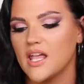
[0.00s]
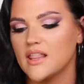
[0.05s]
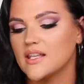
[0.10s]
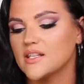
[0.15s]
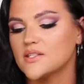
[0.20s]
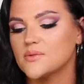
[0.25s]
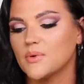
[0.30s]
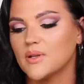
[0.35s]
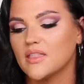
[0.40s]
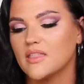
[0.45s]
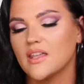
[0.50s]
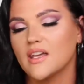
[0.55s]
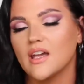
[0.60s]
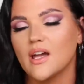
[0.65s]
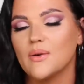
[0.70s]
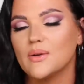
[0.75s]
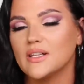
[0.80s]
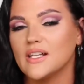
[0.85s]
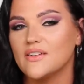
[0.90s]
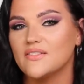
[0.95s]
And that's one thing
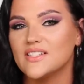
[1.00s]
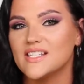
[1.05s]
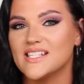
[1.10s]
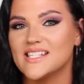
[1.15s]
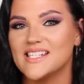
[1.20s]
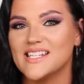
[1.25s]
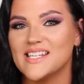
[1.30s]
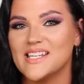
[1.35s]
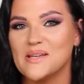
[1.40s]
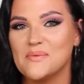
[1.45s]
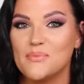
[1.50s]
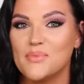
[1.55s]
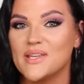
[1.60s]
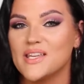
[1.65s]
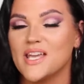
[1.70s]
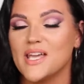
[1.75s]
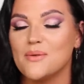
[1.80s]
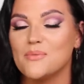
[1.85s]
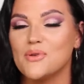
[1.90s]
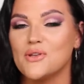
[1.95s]
I would love to see
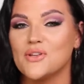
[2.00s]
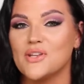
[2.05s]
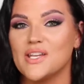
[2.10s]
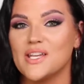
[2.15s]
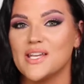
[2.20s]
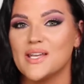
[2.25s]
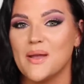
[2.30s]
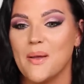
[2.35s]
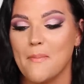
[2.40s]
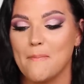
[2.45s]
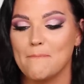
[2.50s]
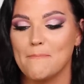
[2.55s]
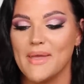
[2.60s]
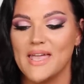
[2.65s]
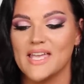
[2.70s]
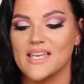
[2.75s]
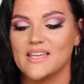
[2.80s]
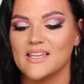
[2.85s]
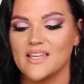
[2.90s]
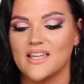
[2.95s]
BK Beauty
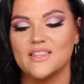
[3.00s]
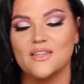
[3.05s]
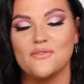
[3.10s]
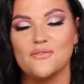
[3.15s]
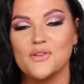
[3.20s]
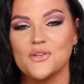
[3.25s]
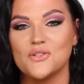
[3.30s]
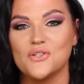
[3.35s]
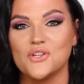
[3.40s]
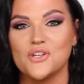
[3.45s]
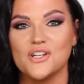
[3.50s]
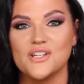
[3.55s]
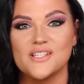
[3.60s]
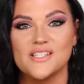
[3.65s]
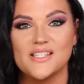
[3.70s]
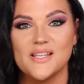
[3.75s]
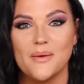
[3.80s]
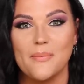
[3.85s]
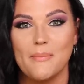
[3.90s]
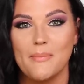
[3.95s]
make in the future,
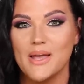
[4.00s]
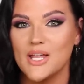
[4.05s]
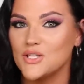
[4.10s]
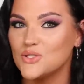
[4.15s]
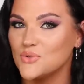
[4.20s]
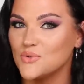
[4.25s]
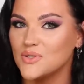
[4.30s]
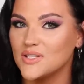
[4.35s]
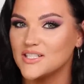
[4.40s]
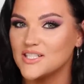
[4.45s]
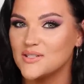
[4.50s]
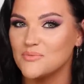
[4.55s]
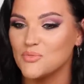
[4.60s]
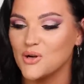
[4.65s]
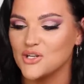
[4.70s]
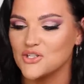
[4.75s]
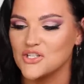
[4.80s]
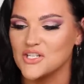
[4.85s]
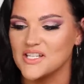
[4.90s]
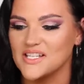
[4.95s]
is some dual-ended
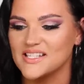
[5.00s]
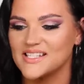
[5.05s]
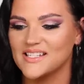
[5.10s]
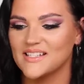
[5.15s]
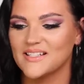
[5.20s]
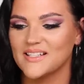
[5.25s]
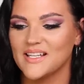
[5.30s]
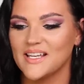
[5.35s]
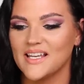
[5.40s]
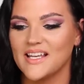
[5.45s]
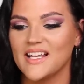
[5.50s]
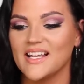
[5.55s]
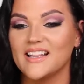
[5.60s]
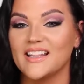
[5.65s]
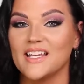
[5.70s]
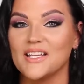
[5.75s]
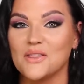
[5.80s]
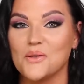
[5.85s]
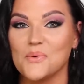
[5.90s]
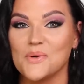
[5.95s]
brushes
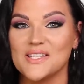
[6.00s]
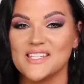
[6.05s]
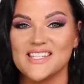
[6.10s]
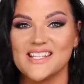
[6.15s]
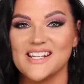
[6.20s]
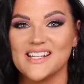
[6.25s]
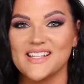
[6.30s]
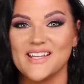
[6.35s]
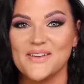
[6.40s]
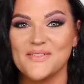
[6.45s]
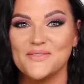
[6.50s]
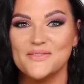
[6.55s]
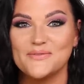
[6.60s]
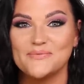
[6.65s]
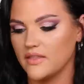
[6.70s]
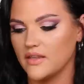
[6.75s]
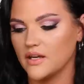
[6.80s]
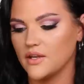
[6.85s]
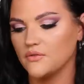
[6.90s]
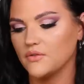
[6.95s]
like the ones that I love.
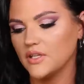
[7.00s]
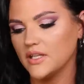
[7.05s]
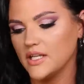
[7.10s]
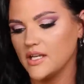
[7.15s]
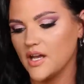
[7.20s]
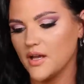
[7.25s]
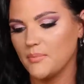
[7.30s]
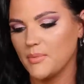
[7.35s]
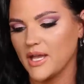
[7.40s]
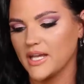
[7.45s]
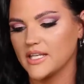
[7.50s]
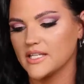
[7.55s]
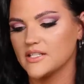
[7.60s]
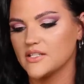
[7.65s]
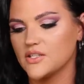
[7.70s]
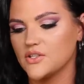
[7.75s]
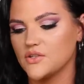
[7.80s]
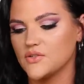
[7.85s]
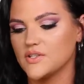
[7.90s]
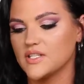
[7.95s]
Then I really got back
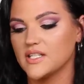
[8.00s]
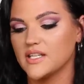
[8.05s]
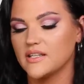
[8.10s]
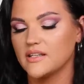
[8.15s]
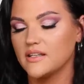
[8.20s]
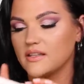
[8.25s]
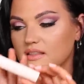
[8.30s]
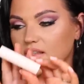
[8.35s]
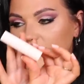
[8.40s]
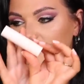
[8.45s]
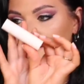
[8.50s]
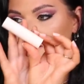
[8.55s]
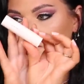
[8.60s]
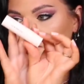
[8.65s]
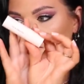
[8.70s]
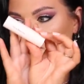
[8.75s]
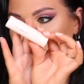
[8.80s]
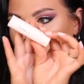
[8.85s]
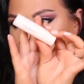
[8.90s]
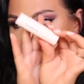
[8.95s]
into using this
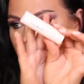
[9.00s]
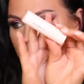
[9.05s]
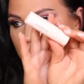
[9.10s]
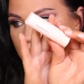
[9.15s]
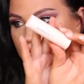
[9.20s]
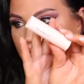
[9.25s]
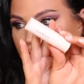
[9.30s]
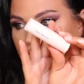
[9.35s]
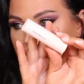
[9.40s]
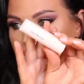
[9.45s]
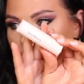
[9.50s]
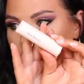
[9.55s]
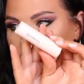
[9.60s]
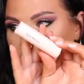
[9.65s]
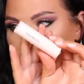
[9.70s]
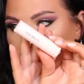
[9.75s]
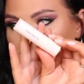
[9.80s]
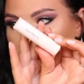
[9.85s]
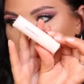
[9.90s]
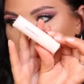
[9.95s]
Rare Beauty lip